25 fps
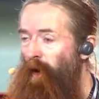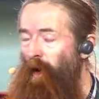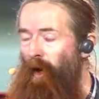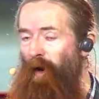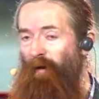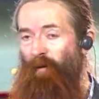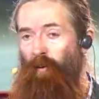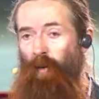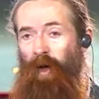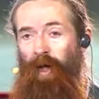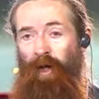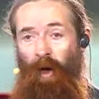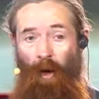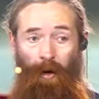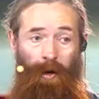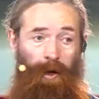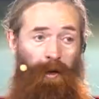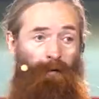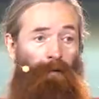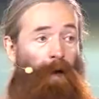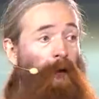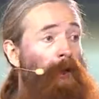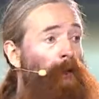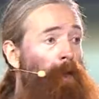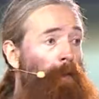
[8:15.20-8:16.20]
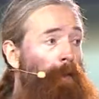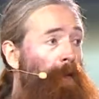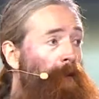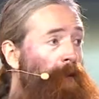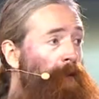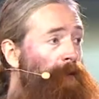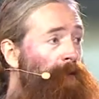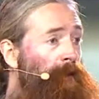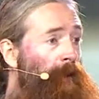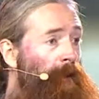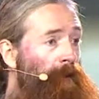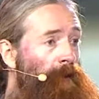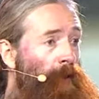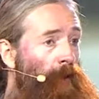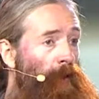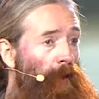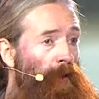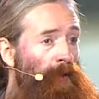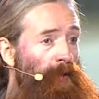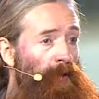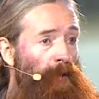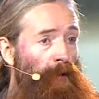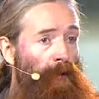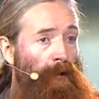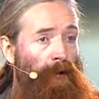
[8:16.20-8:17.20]
If we don't develop these
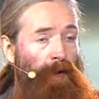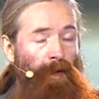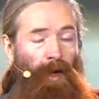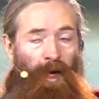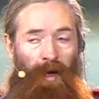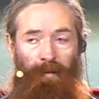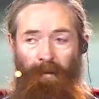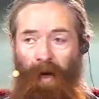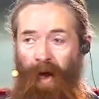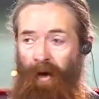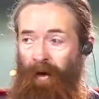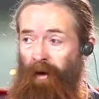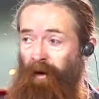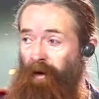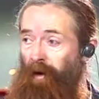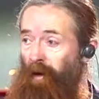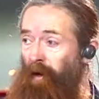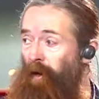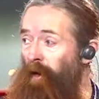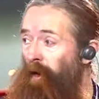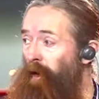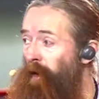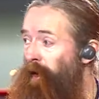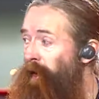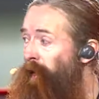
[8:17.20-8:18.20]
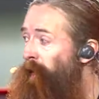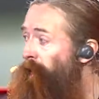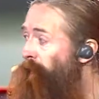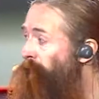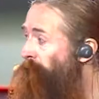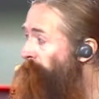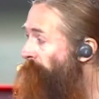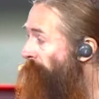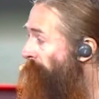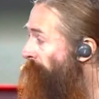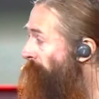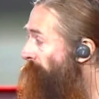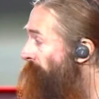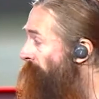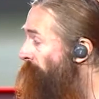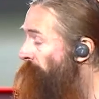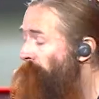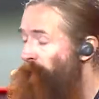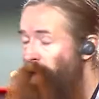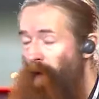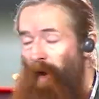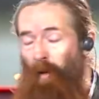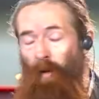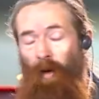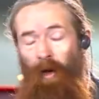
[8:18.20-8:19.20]
technologies, these medicines, then
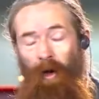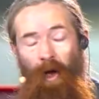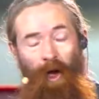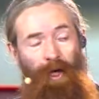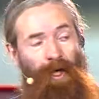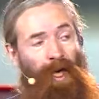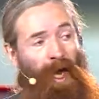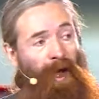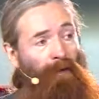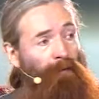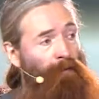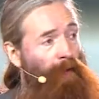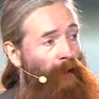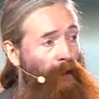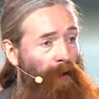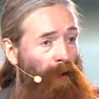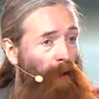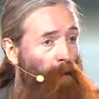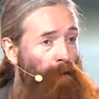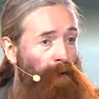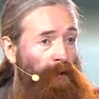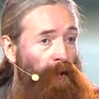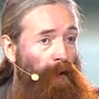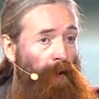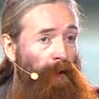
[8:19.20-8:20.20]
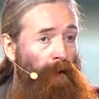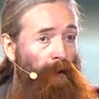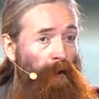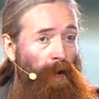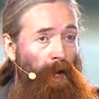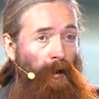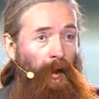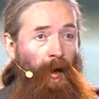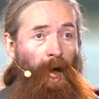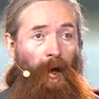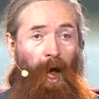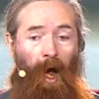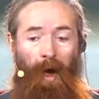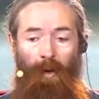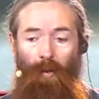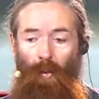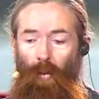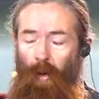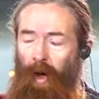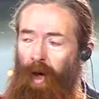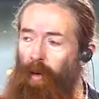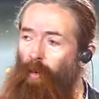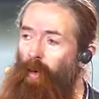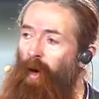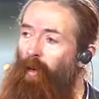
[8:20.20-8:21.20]
they will not have that option. And
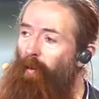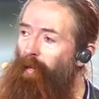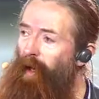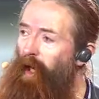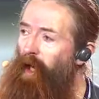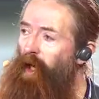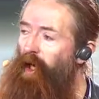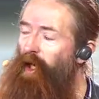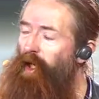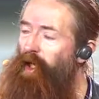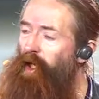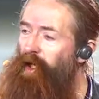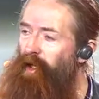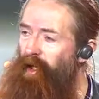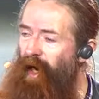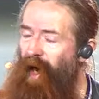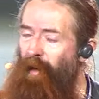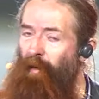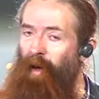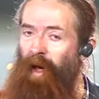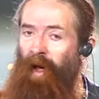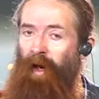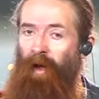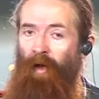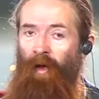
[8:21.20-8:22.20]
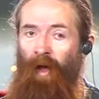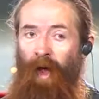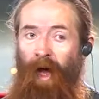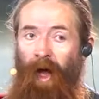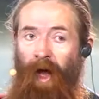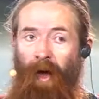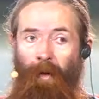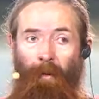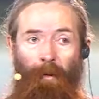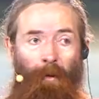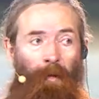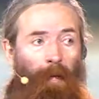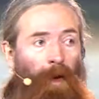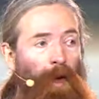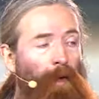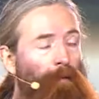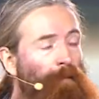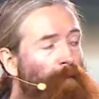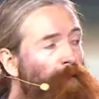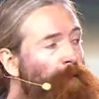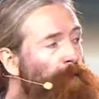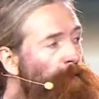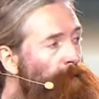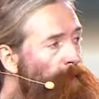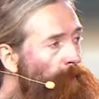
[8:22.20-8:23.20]
we will be condemning them
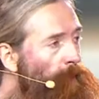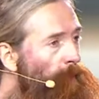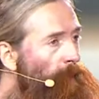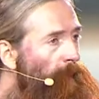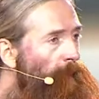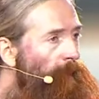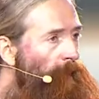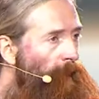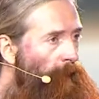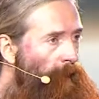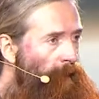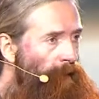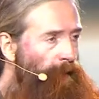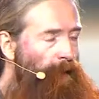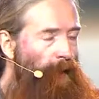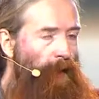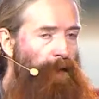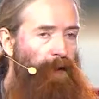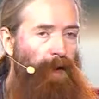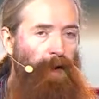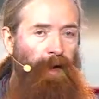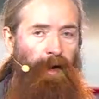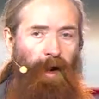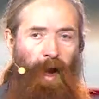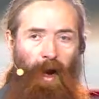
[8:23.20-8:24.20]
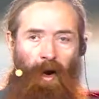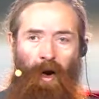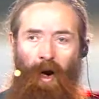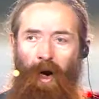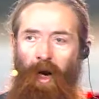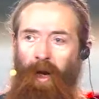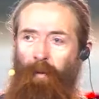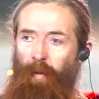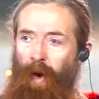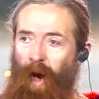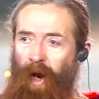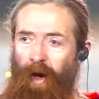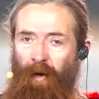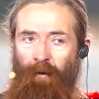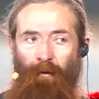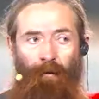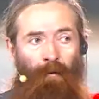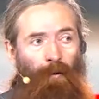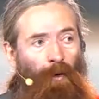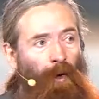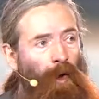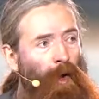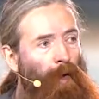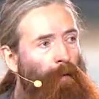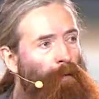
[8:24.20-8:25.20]
to an unnecessarily
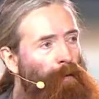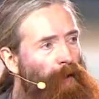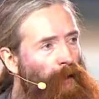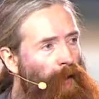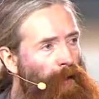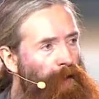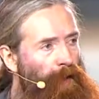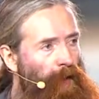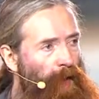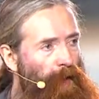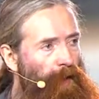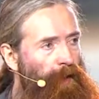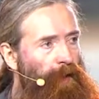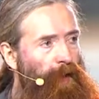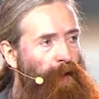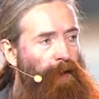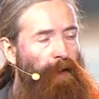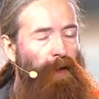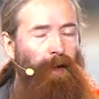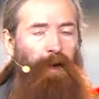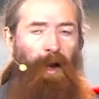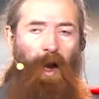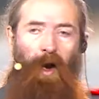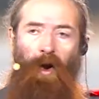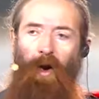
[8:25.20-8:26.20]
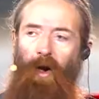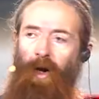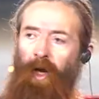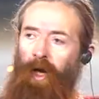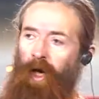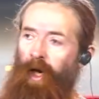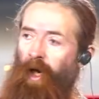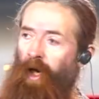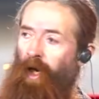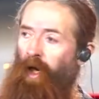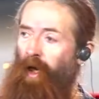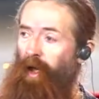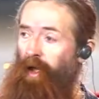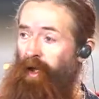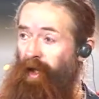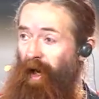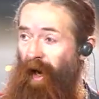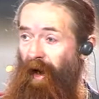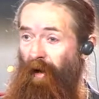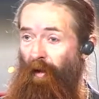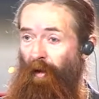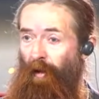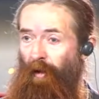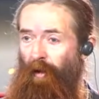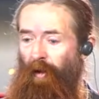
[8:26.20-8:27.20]
painful and unnecessarily early
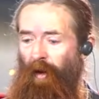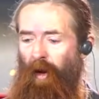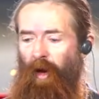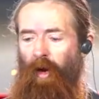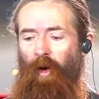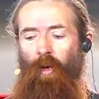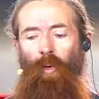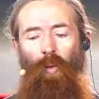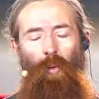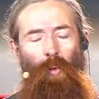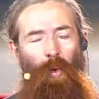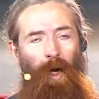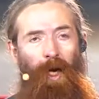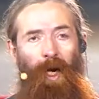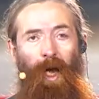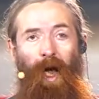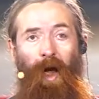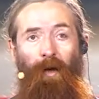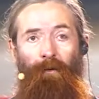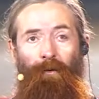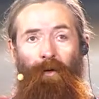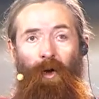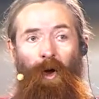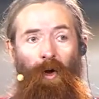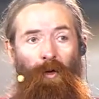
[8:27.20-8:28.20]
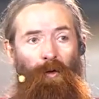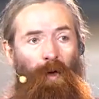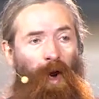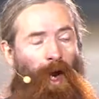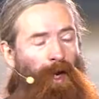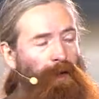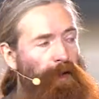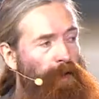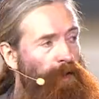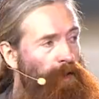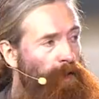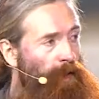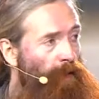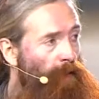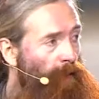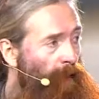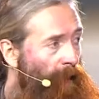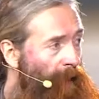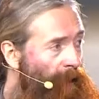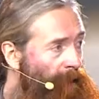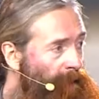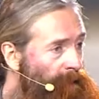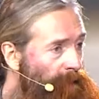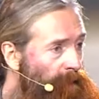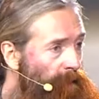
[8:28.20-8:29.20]
death. We have no right to do
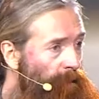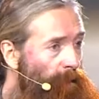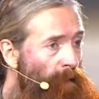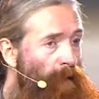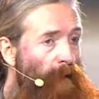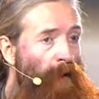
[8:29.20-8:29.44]
that.